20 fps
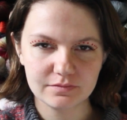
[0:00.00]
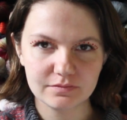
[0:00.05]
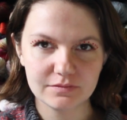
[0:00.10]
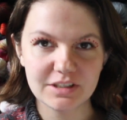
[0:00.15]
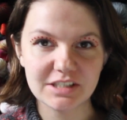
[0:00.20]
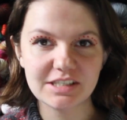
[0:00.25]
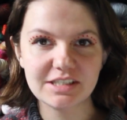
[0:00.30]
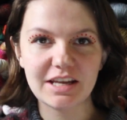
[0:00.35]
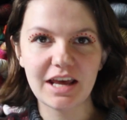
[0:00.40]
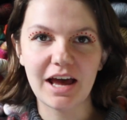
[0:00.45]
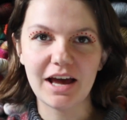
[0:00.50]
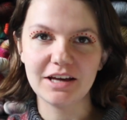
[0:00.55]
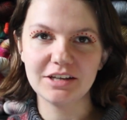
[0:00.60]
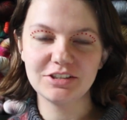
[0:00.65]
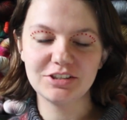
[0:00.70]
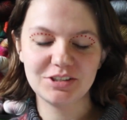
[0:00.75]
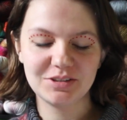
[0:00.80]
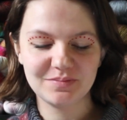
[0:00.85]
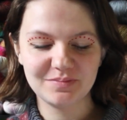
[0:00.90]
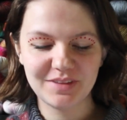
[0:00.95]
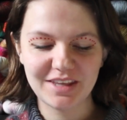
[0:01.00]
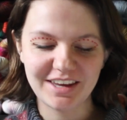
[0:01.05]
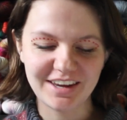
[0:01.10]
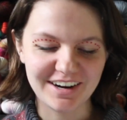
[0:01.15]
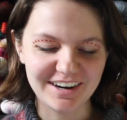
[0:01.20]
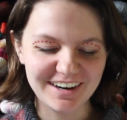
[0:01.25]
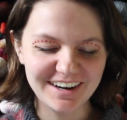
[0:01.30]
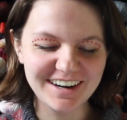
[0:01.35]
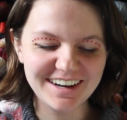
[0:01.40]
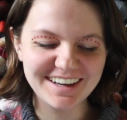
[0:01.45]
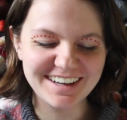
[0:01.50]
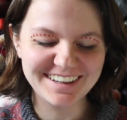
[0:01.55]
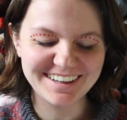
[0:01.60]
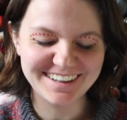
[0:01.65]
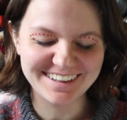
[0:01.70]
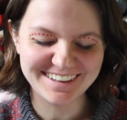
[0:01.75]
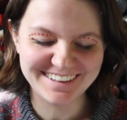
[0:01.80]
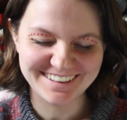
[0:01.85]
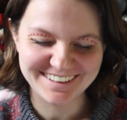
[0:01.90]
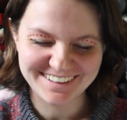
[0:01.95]
stash here.
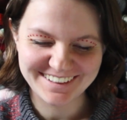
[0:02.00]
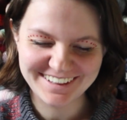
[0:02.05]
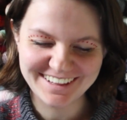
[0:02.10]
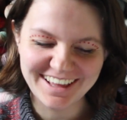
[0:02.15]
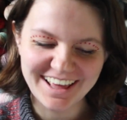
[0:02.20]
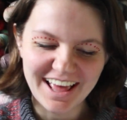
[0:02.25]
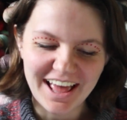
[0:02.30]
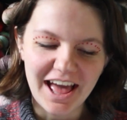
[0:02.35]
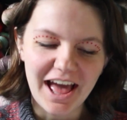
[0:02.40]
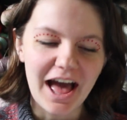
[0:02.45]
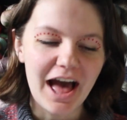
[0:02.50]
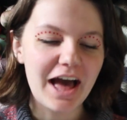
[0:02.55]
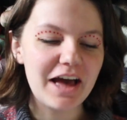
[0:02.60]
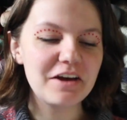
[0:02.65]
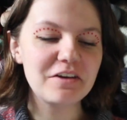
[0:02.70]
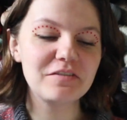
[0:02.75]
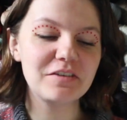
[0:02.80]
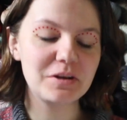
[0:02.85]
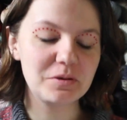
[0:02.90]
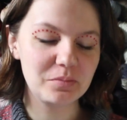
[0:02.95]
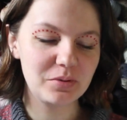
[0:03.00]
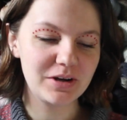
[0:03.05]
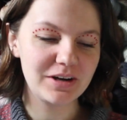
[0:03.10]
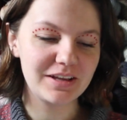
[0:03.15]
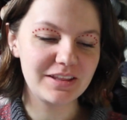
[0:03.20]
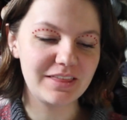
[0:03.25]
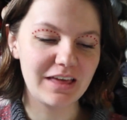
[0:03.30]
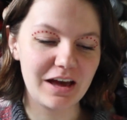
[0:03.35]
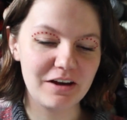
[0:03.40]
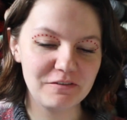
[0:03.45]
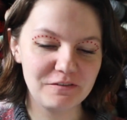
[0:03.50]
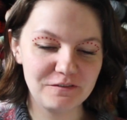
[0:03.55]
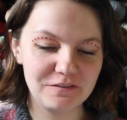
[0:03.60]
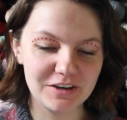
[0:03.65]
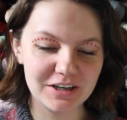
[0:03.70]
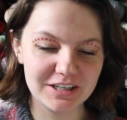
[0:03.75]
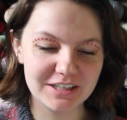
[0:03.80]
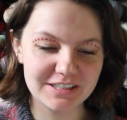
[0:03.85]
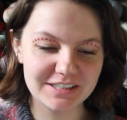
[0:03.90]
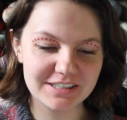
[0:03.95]
I have inputted that
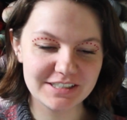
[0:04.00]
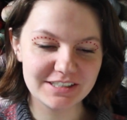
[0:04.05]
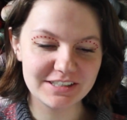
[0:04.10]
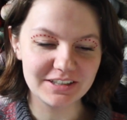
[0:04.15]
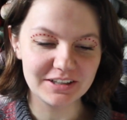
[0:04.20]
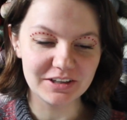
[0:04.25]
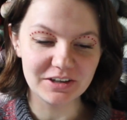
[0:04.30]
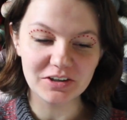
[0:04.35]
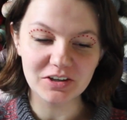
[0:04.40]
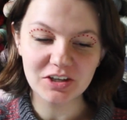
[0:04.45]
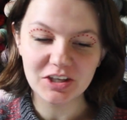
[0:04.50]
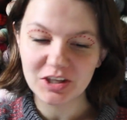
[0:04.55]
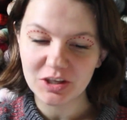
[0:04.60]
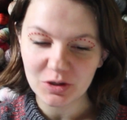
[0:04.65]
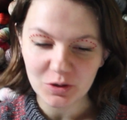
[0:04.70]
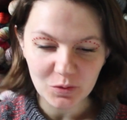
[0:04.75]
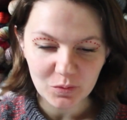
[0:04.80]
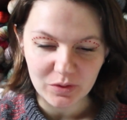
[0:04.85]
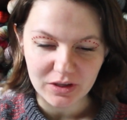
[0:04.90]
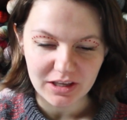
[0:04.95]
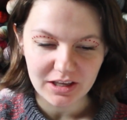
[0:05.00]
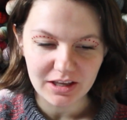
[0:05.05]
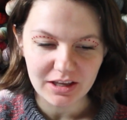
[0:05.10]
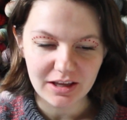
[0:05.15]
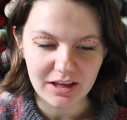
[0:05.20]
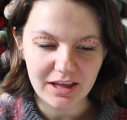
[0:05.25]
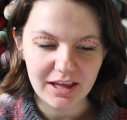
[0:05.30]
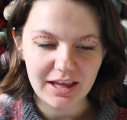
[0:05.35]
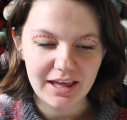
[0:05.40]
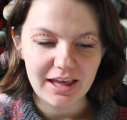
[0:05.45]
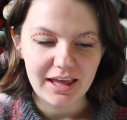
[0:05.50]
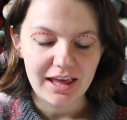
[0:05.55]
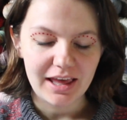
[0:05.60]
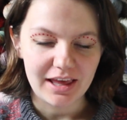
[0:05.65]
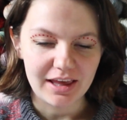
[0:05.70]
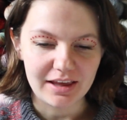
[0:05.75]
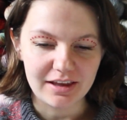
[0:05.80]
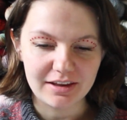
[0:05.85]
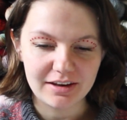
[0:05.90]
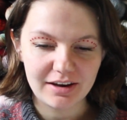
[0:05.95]
first little QB
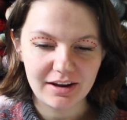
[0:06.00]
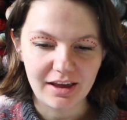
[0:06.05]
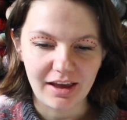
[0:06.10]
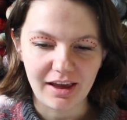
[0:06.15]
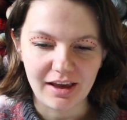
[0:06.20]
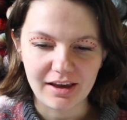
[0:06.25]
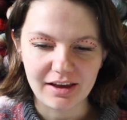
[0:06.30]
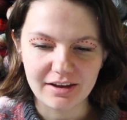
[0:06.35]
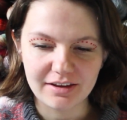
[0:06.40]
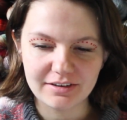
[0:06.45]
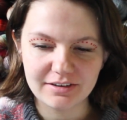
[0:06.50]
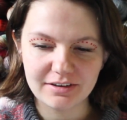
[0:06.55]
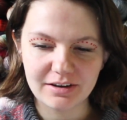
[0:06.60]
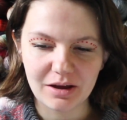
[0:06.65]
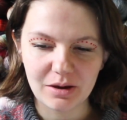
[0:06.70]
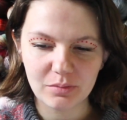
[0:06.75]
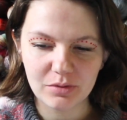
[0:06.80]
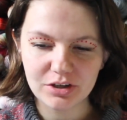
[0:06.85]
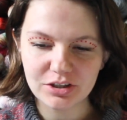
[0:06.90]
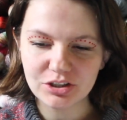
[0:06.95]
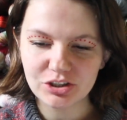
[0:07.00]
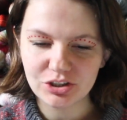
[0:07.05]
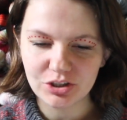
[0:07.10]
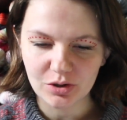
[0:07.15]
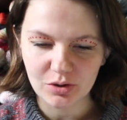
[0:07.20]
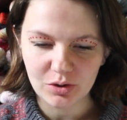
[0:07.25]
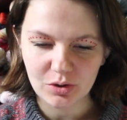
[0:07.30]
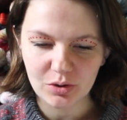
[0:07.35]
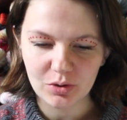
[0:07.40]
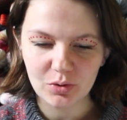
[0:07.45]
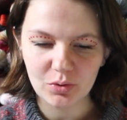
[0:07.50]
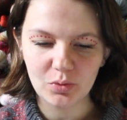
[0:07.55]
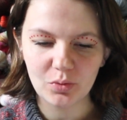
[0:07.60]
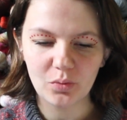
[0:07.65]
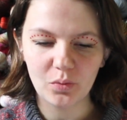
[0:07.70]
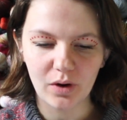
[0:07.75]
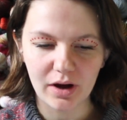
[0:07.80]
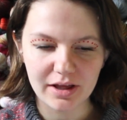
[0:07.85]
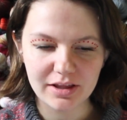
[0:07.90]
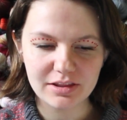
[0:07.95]
in, and now I'm going to show you
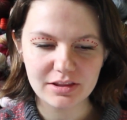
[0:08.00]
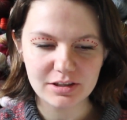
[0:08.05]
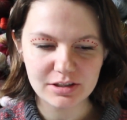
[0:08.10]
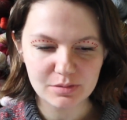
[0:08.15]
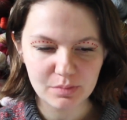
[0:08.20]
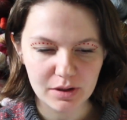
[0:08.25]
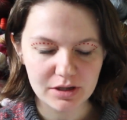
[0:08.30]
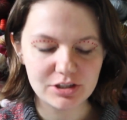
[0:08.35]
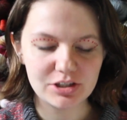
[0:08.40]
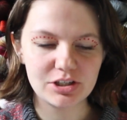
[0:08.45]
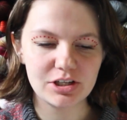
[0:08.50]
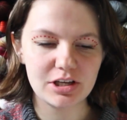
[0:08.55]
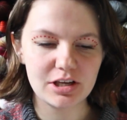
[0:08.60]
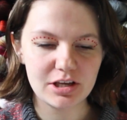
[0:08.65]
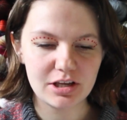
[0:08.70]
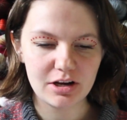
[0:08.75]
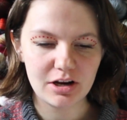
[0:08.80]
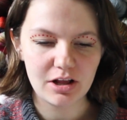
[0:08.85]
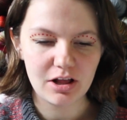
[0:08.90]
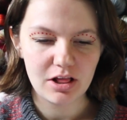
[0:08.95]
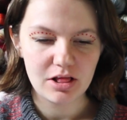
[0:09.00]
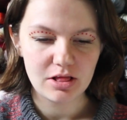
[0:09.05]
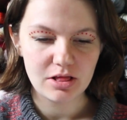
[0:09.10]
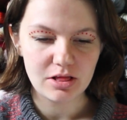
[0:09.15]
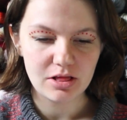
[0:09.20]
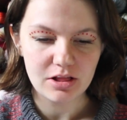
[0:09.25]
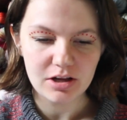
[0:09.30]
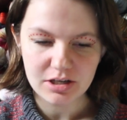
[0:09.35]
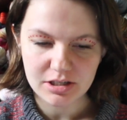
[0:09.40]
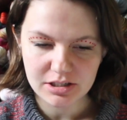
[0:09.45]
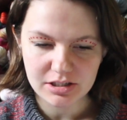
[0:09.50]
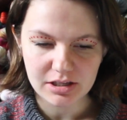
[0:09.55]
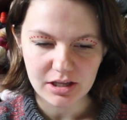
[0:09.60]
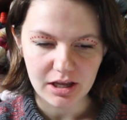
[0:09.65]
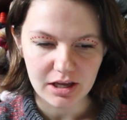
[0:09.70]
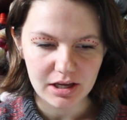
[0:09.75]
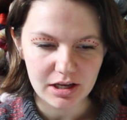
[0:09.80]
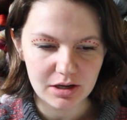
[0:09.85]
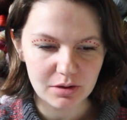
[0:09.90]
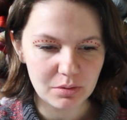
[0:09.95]
what the spreadsheet looks
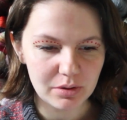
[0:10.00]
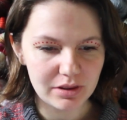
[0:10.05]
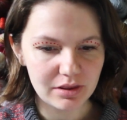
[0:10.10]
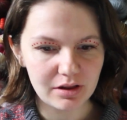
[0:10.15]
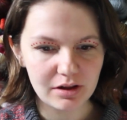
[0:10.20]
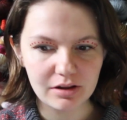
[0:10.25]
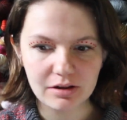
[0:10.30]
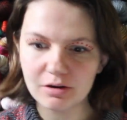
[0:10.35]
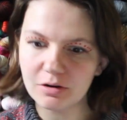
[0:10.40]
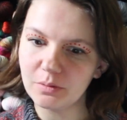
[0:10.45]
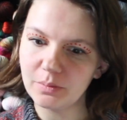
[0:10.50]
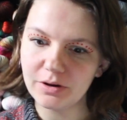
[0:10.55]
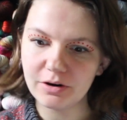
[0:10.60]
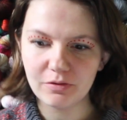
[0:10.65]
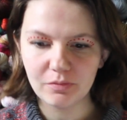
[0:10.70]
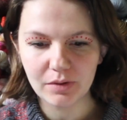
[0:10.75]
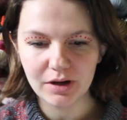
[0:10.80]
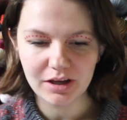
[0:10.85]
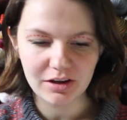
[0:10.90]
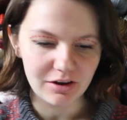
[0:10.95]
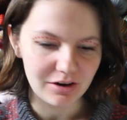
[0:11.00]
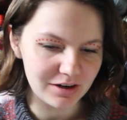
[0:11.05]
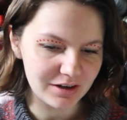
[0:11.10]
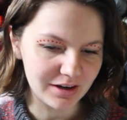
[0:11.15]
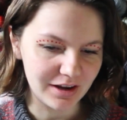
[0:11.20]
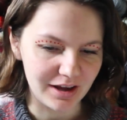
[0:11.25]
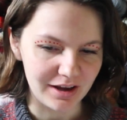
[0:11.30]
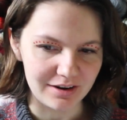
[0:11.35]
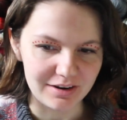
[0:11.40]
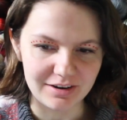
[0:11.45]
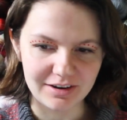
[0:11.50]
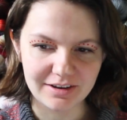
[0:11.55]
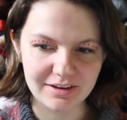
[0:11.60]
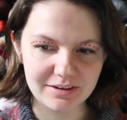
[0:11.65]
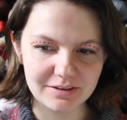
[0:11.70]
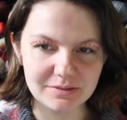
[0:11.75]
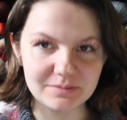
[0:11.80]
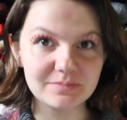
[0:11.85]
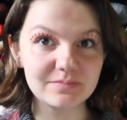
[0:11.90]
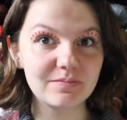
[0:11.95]
like with a little bit of my yarn added in.